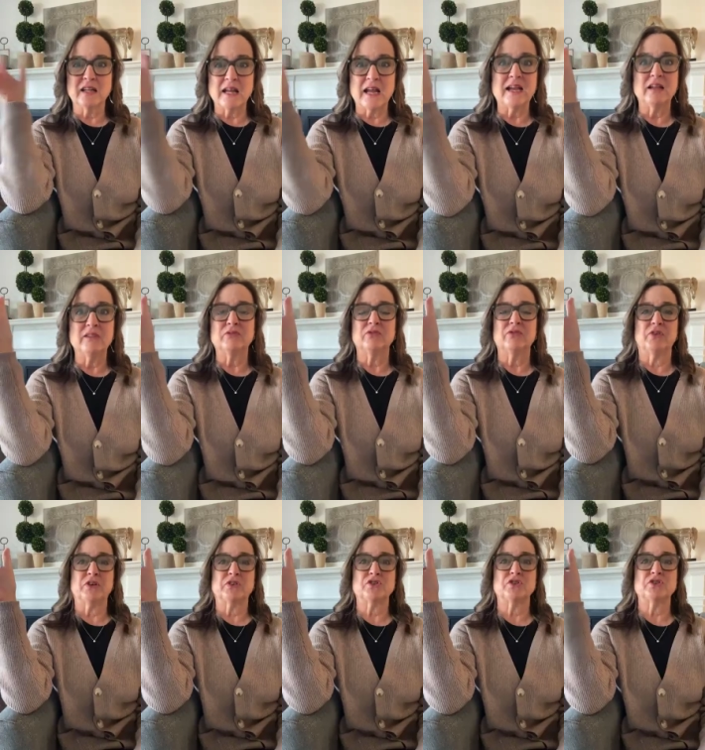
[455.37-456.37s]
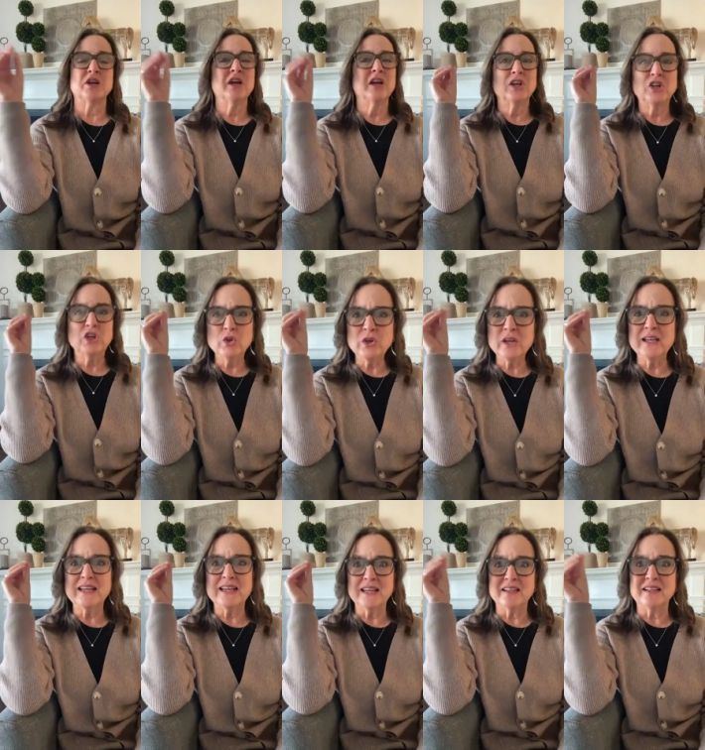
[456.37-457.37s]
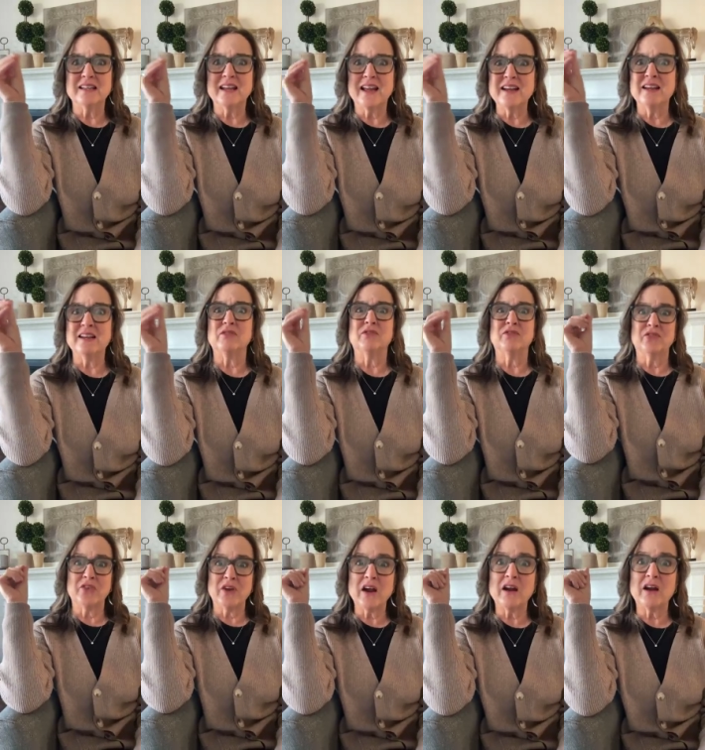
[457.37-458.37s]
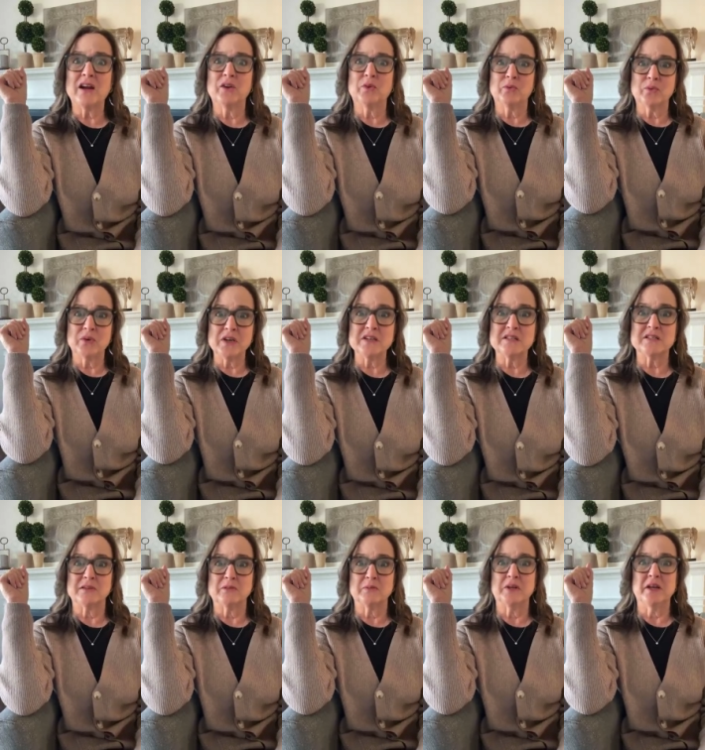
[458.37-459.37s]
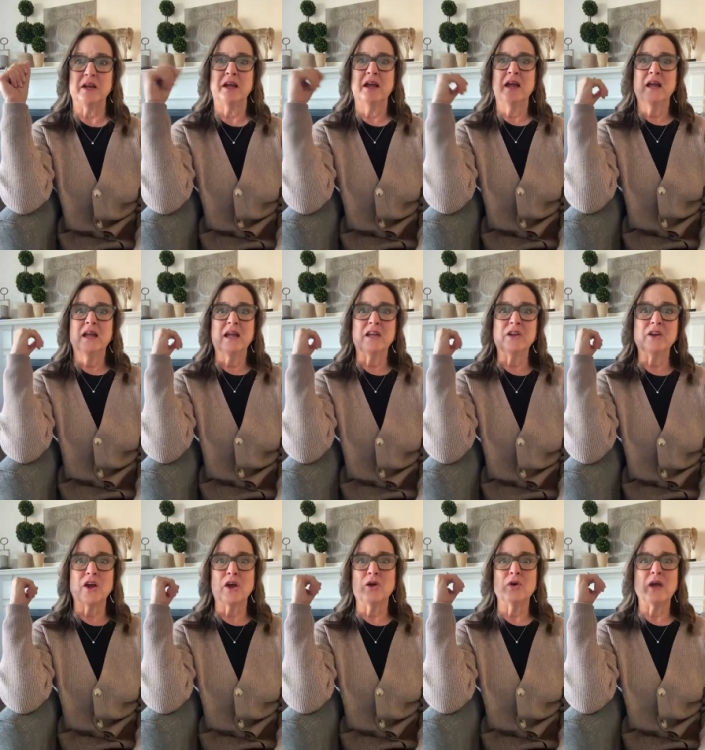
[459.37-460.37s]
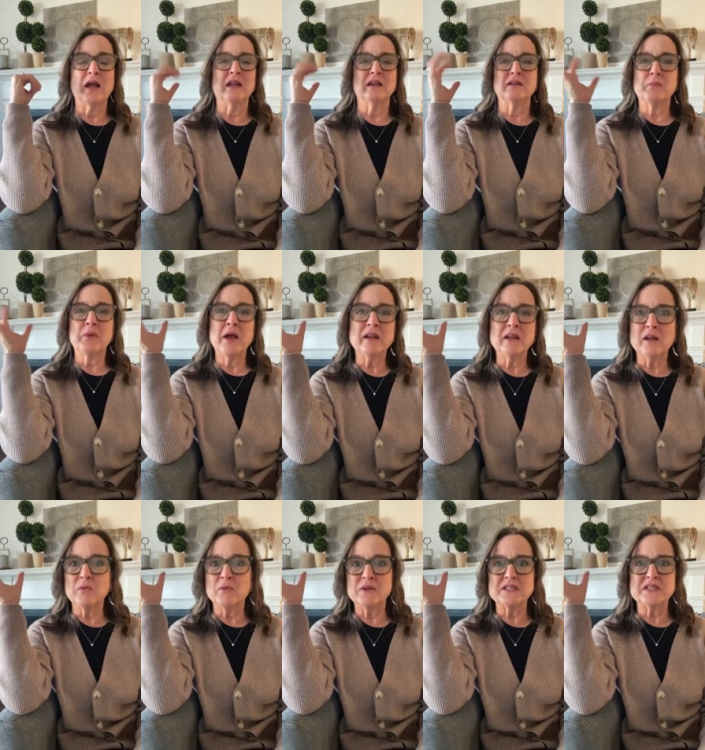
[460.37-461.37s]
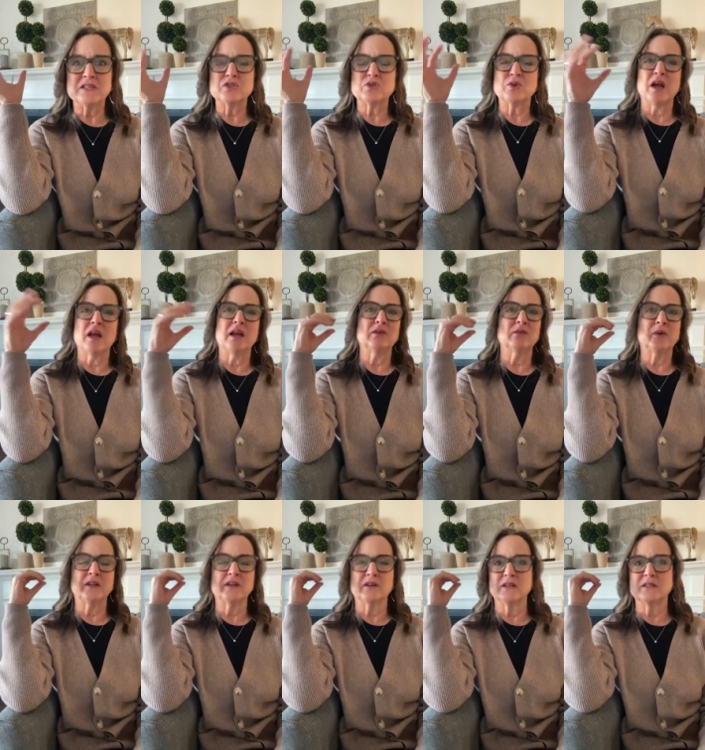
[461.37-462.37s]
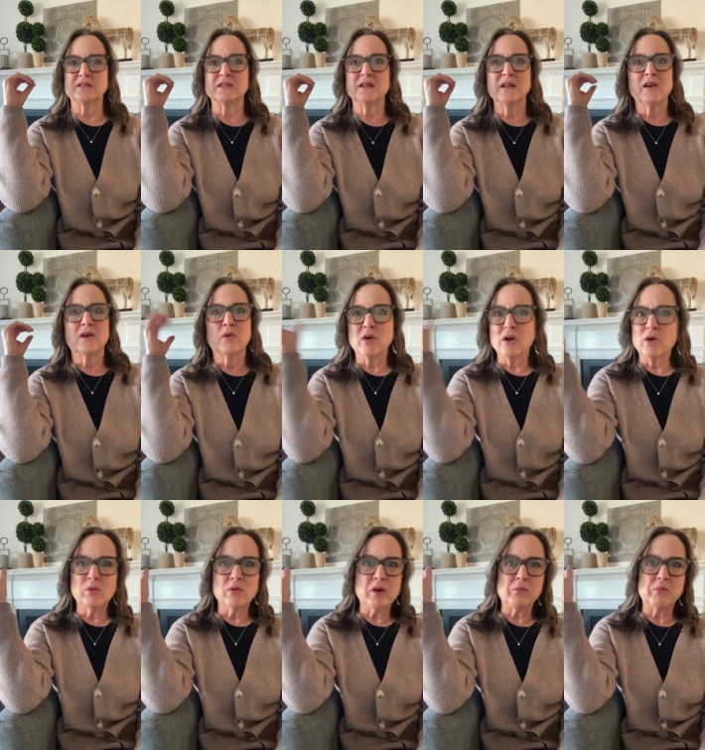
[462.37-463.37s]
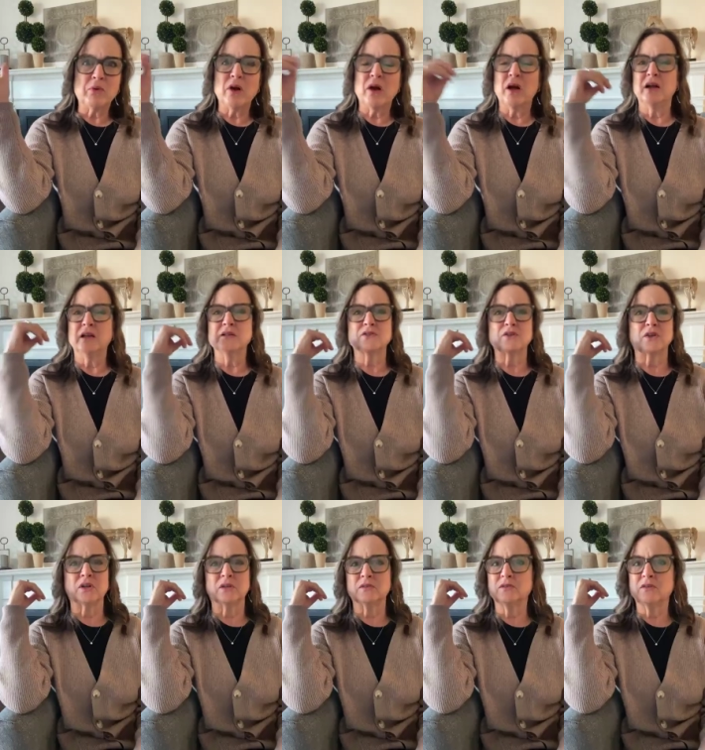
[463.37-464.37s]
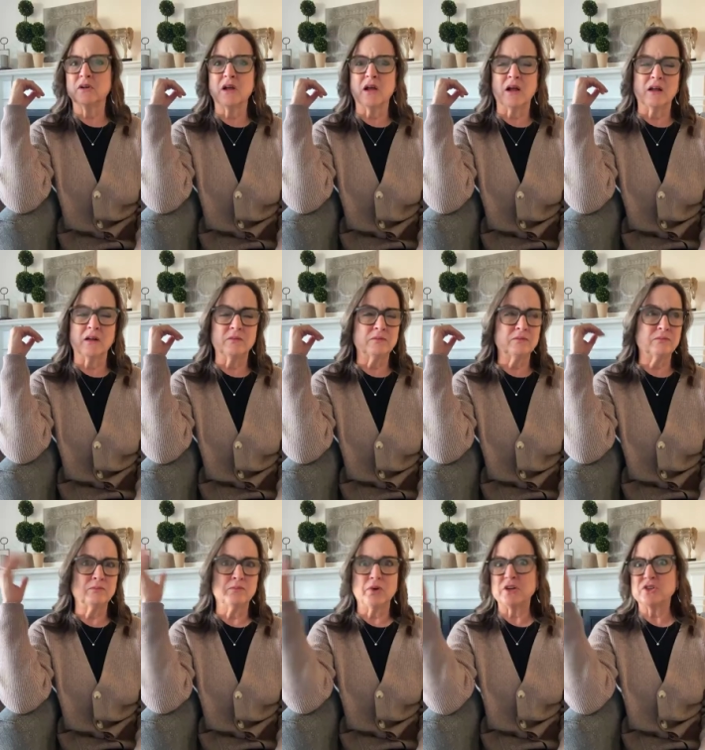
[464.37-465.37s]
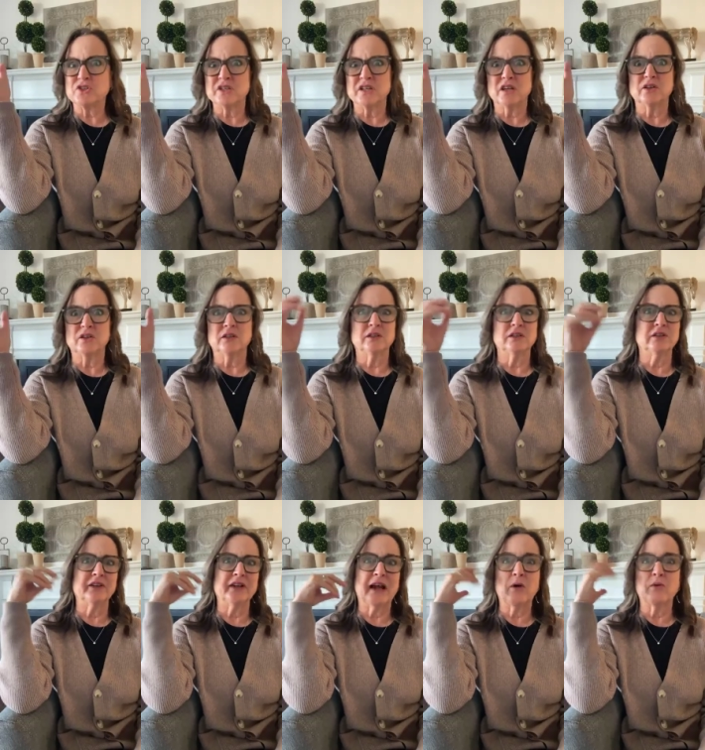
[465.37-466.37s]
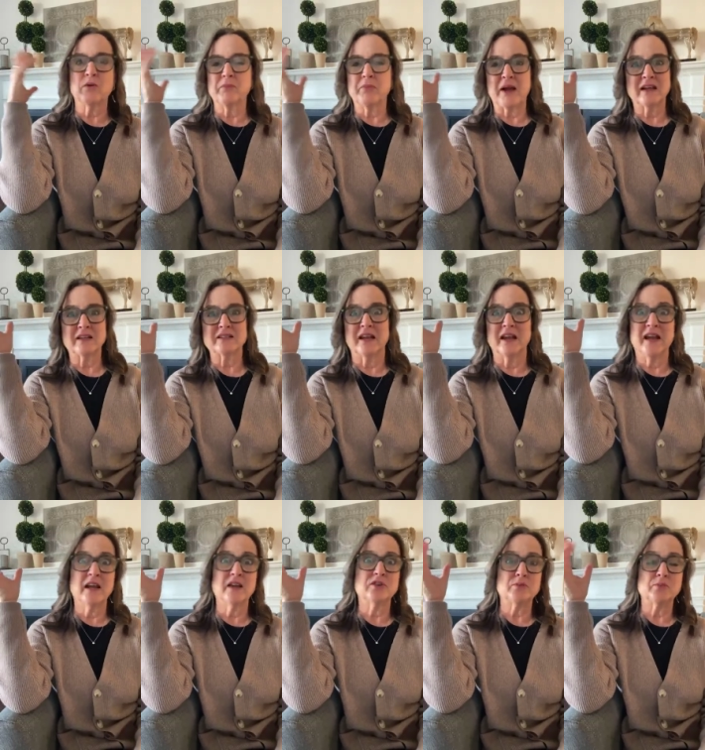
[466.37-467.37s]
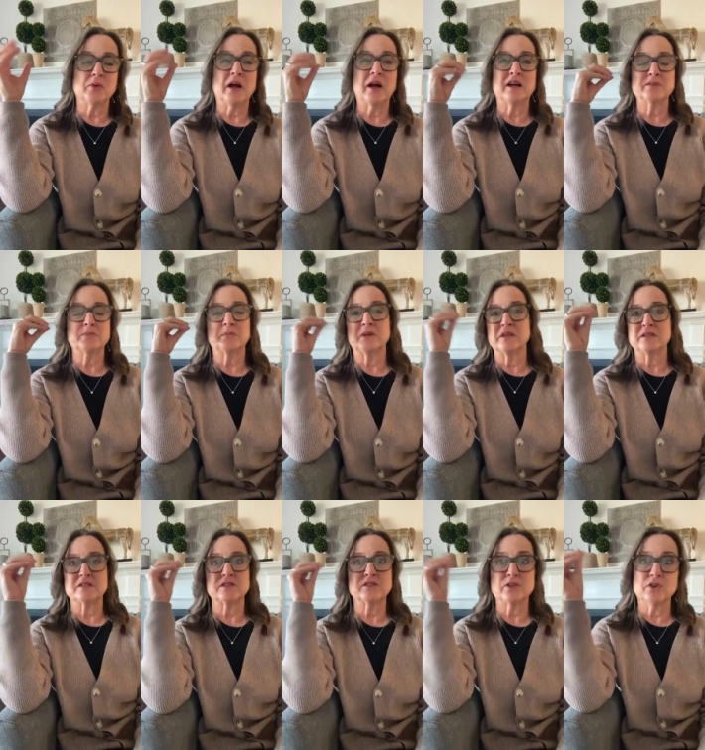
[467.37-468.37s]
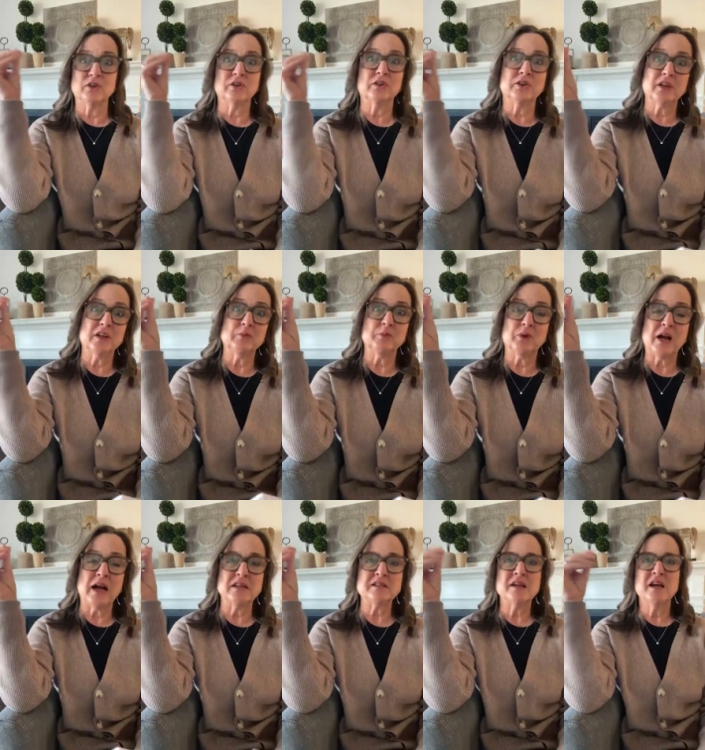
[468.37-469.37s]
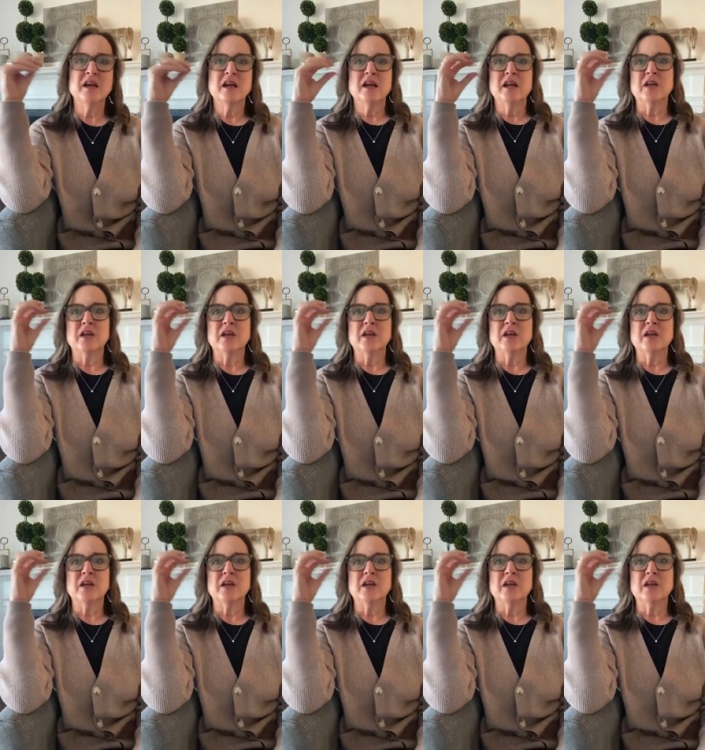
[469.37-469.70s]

lighting fixtures, you can get lighting very reasonably, and depending on what's in trend, whether it's oil red bronze or brushed nickel, or now we're back to aged brass, but it's a certain looking brass,